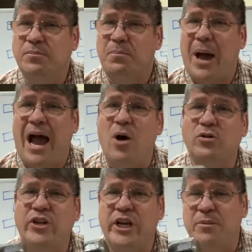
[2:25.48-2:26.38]

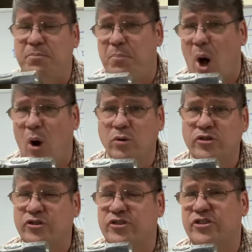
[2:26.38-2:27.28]
pounding
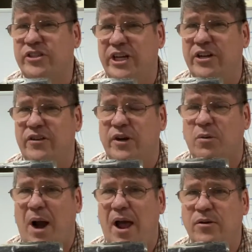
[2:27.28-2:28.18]
posts into the
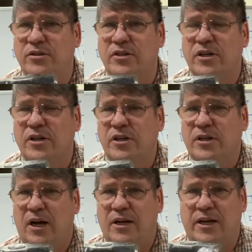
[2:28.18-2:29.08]
ground.
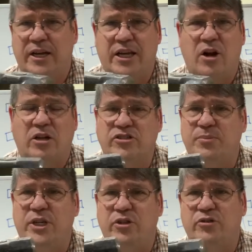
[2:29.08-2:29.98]
It can also
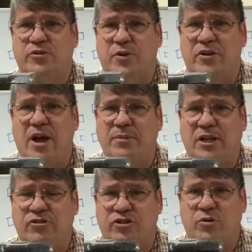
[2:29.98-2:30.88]
be used for
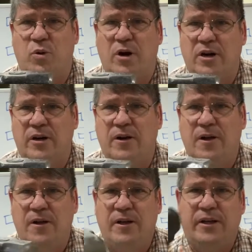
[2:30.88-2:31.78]
demolition work.
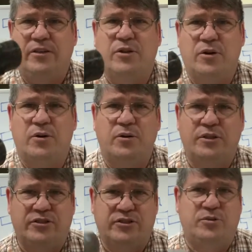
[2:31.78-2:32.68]
So
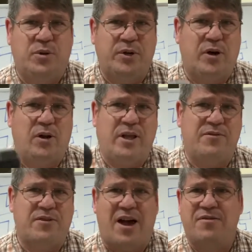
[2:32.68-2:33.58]
this is what we call a
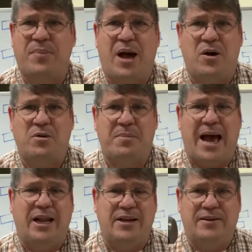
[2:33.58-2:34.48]
5-pound
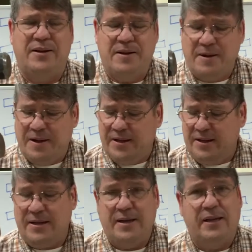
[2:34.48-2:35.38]
mallet.
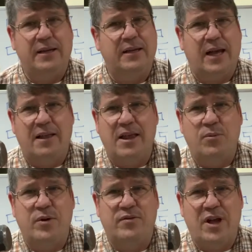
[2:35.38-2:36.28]
And then
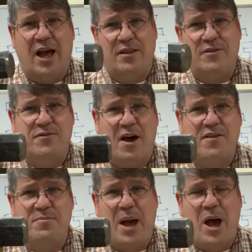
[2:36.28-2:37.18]
we've got the
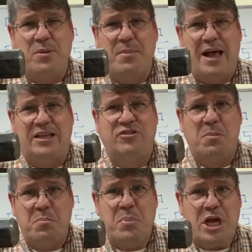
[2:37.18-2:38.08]
5-pound mallet's
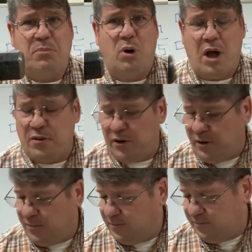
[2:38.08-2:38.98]
big brother,